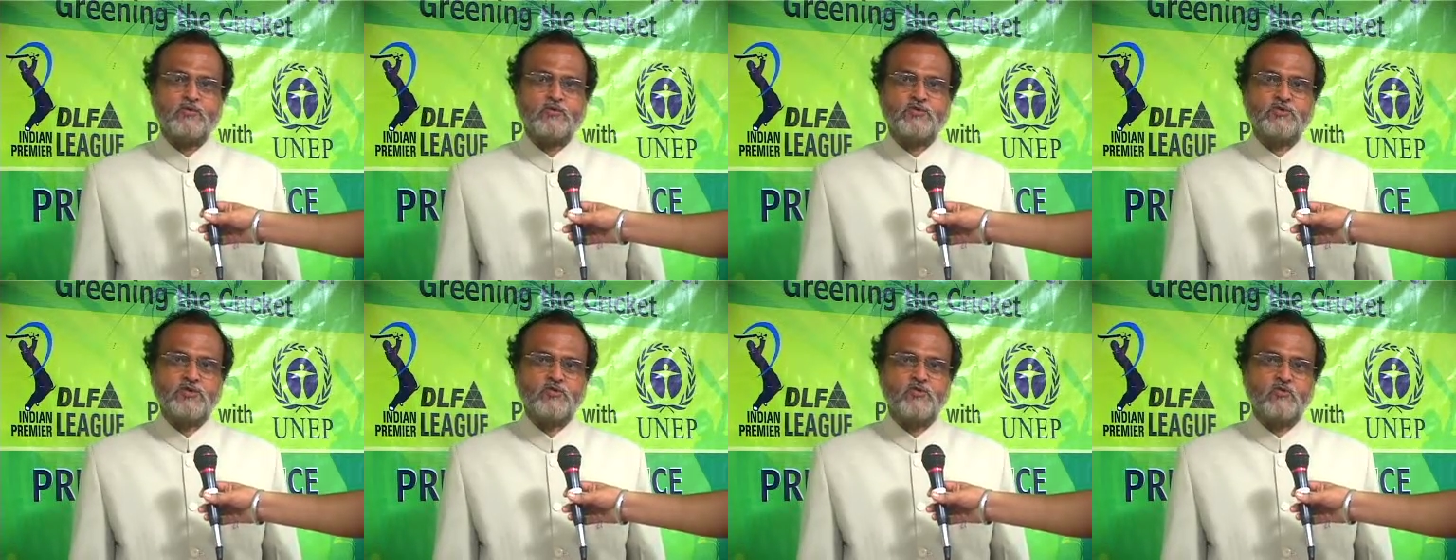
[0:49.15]

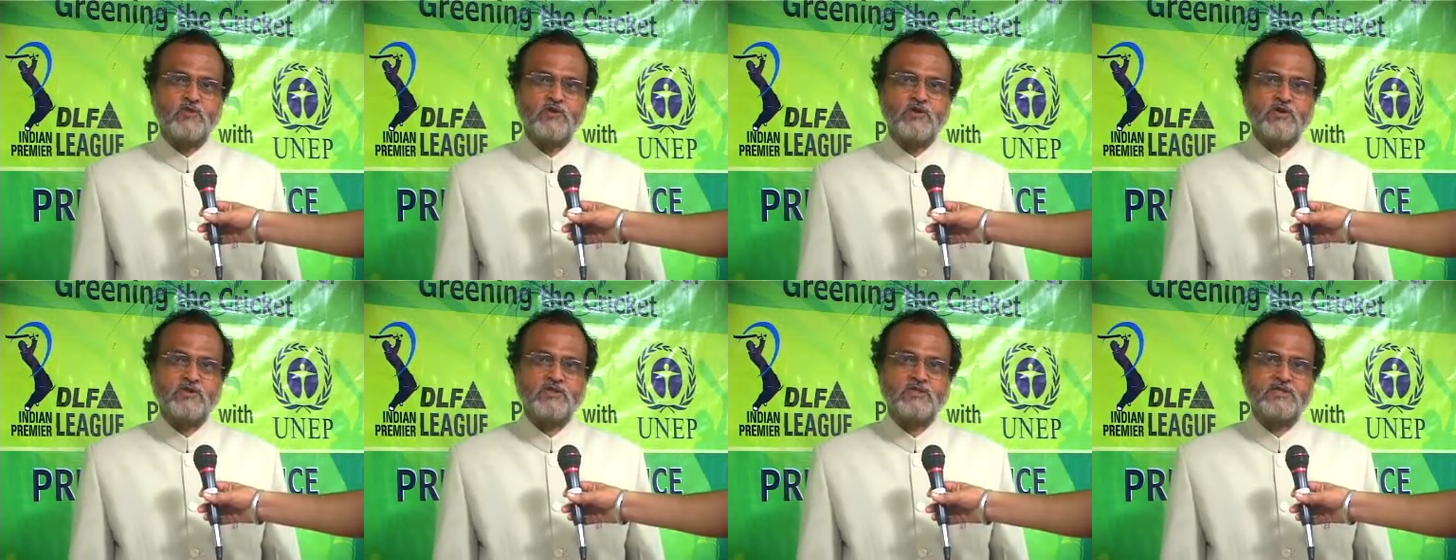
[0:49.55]
who is
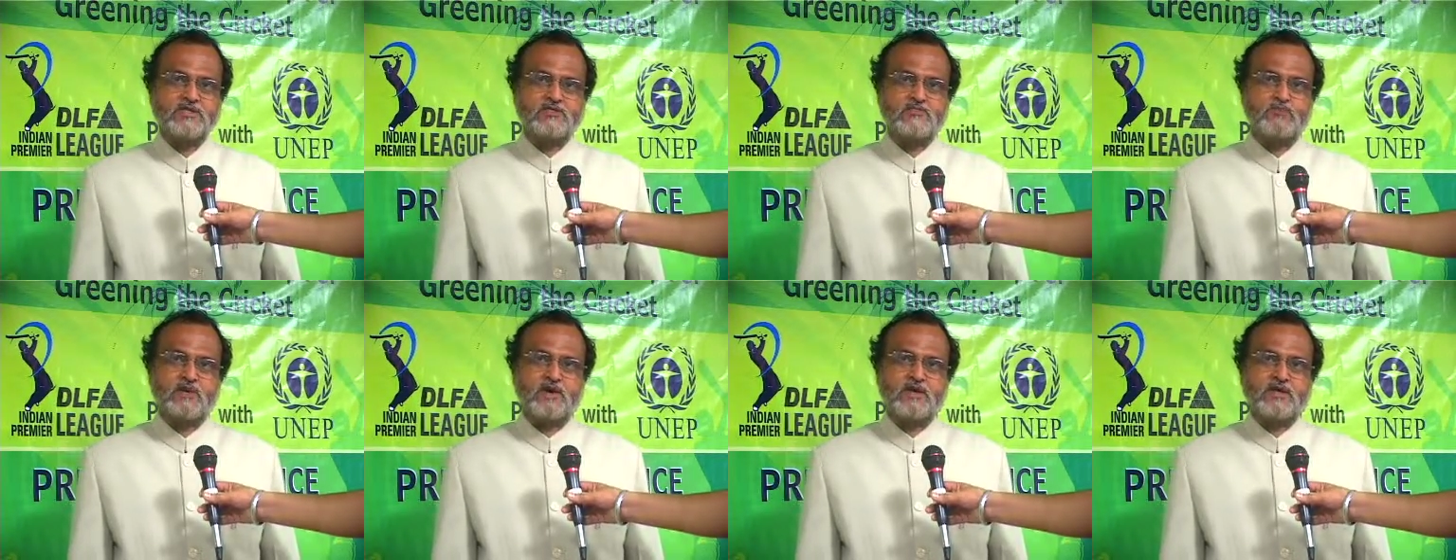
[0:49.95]
involved in
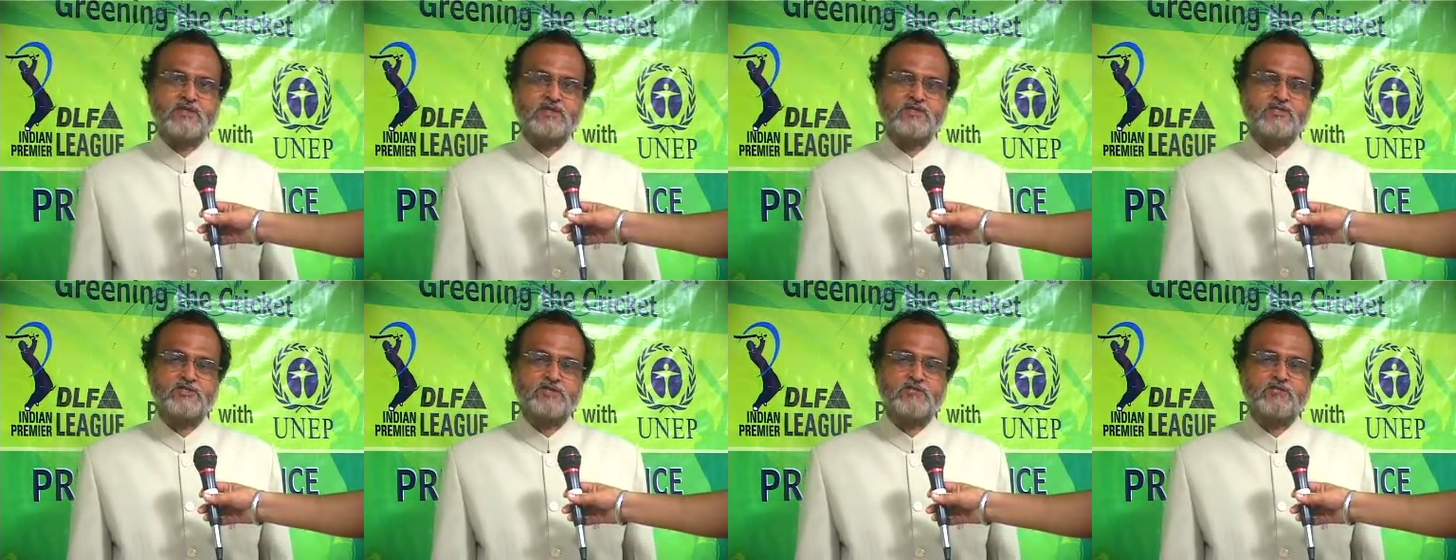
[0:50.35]
this
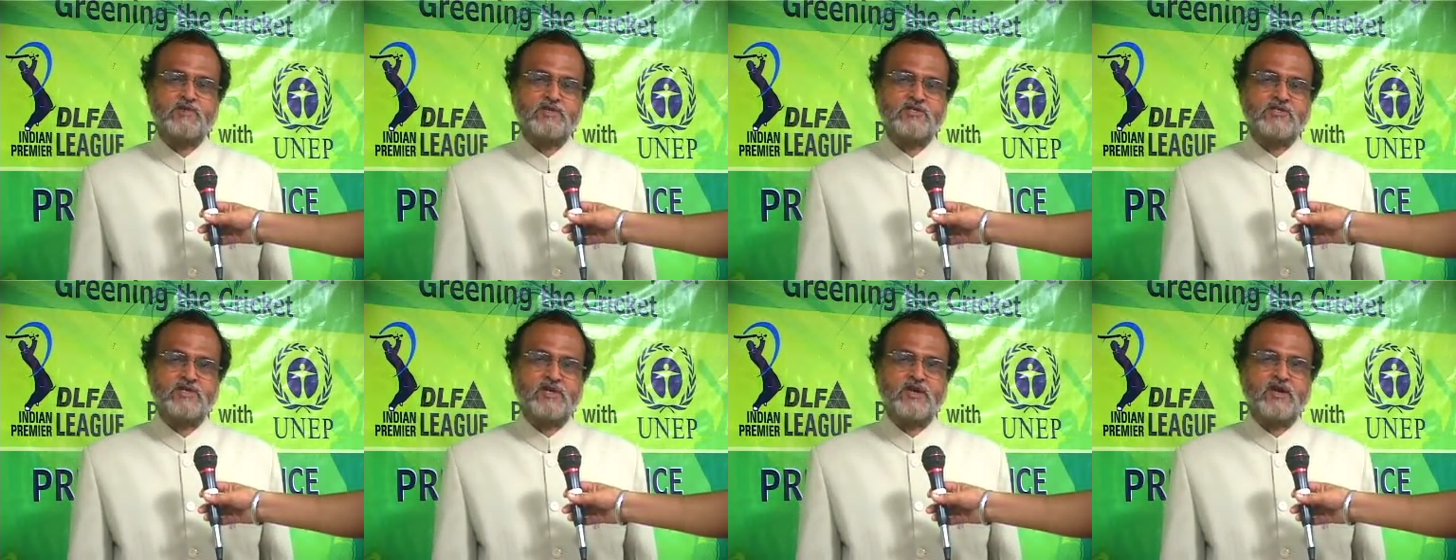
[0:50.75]
partnership
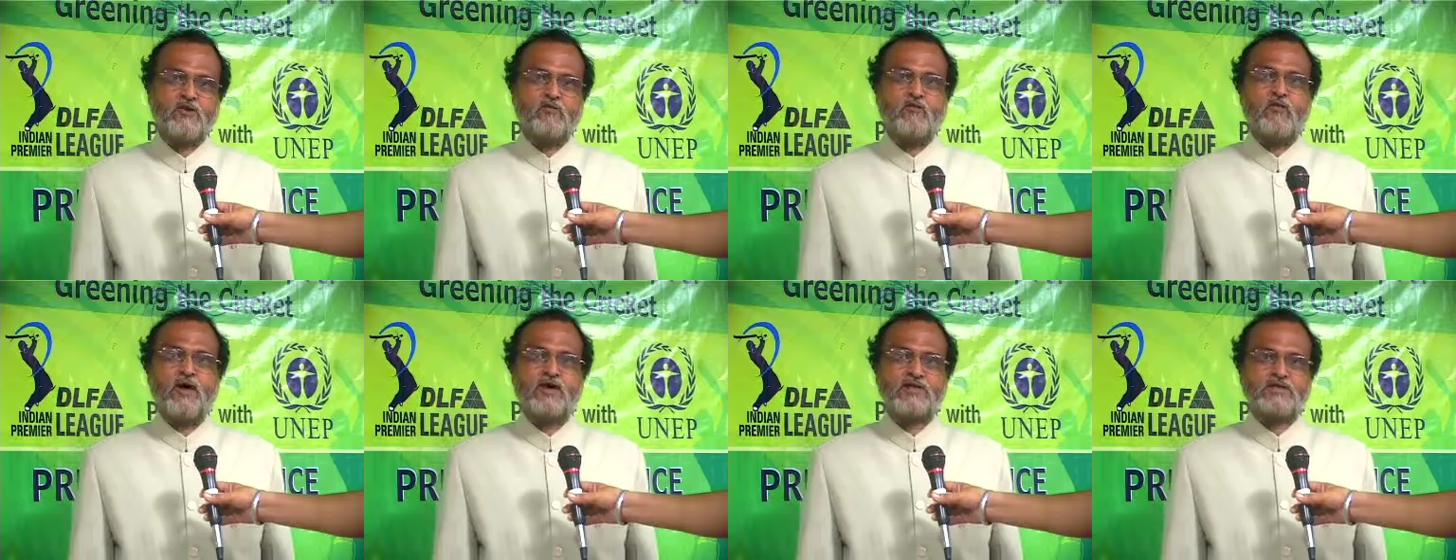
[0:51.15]
as an
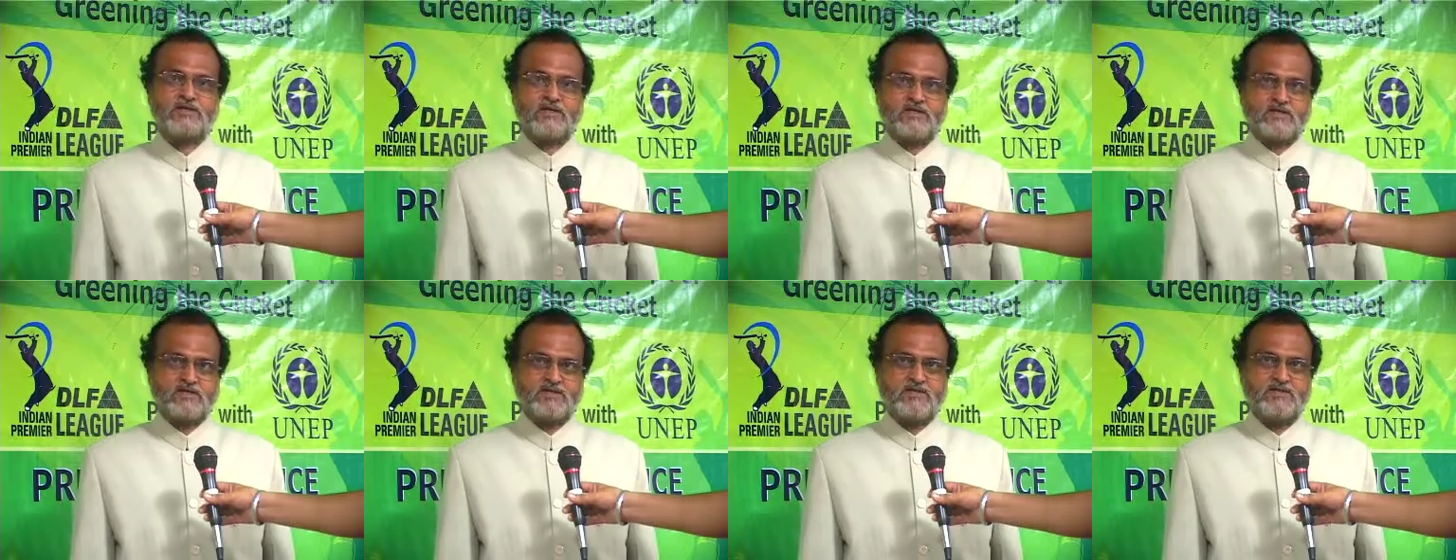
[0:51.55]

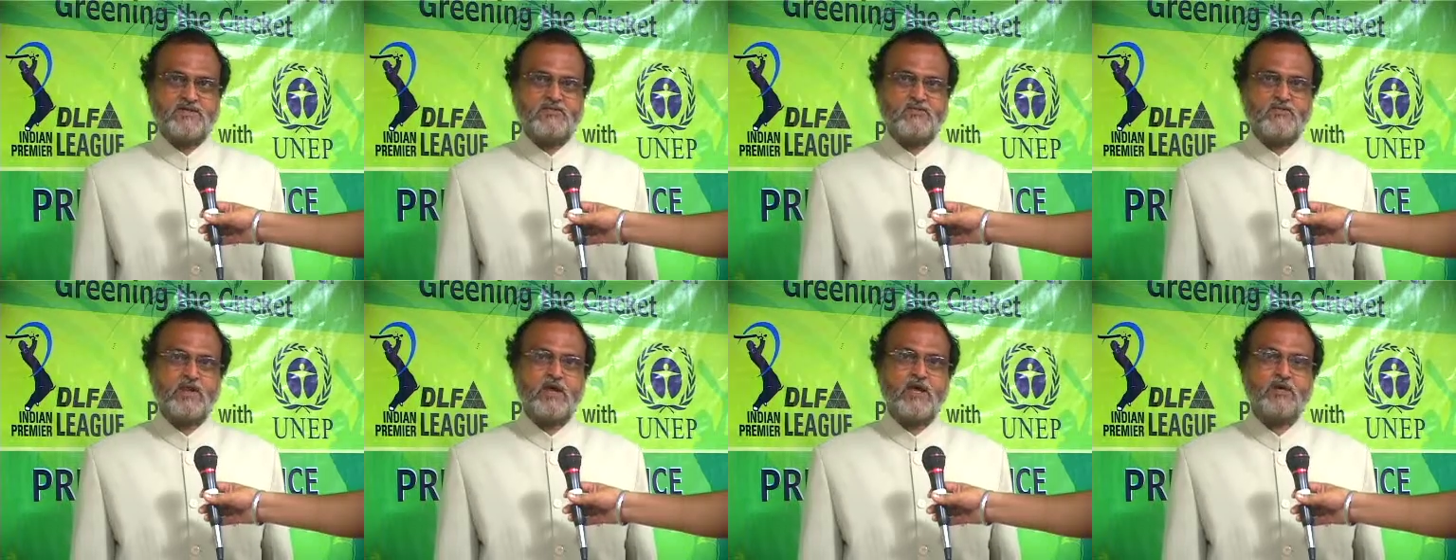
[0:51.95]
advisor
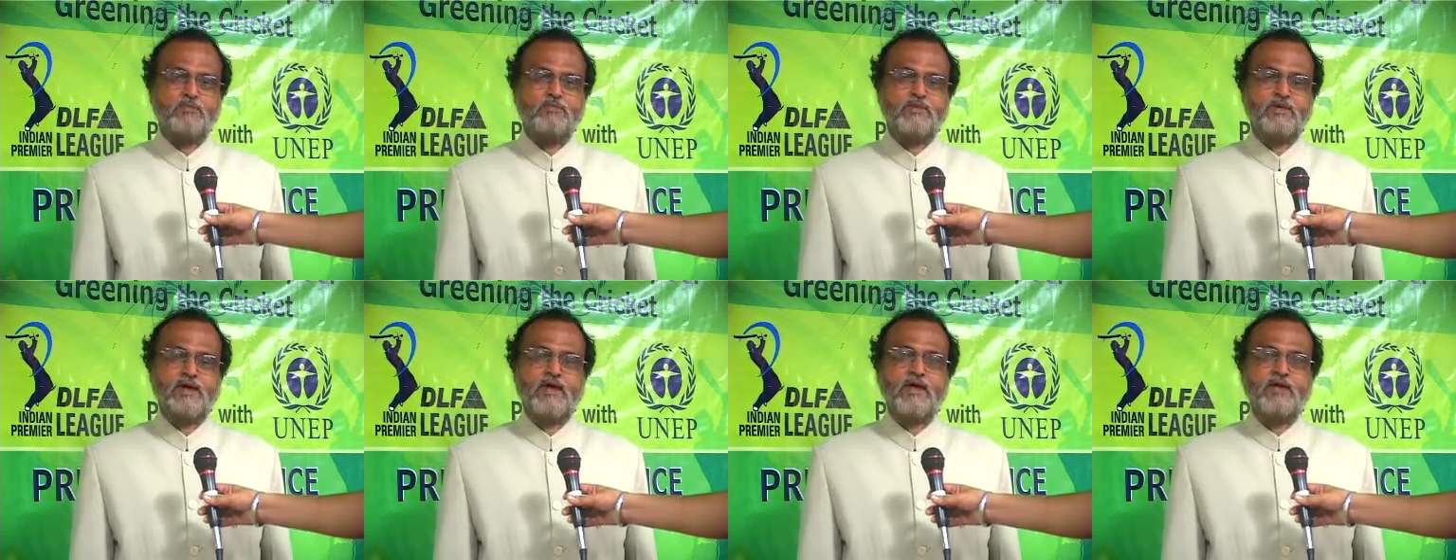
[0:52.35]
to the
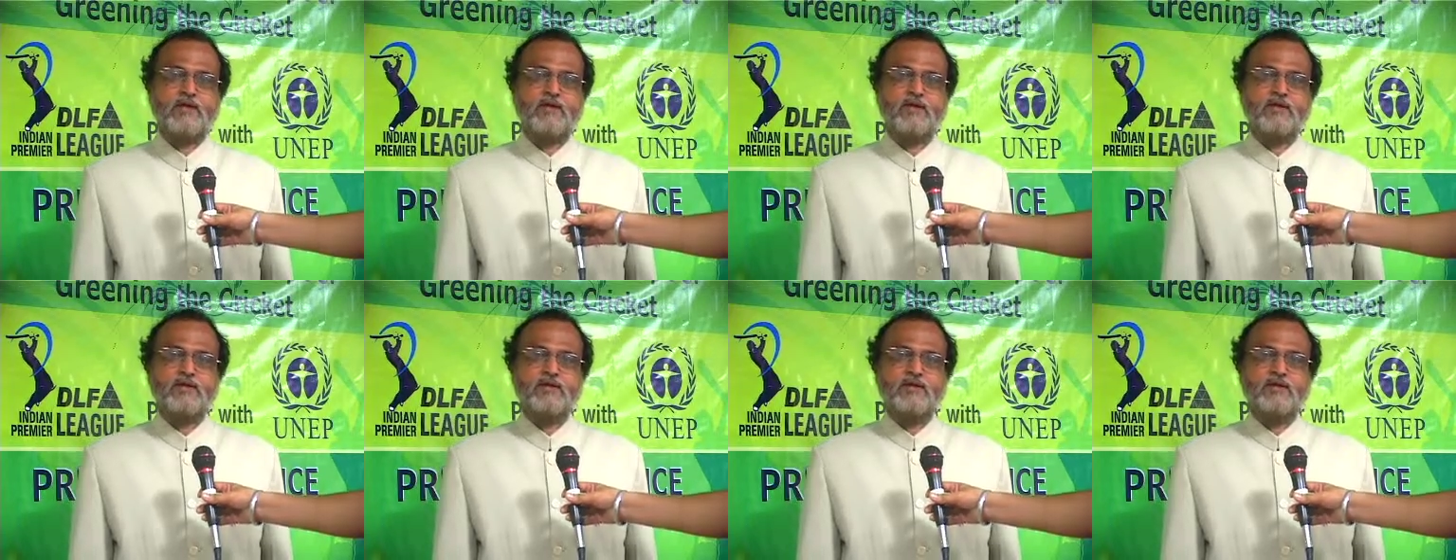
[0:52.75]
IPL,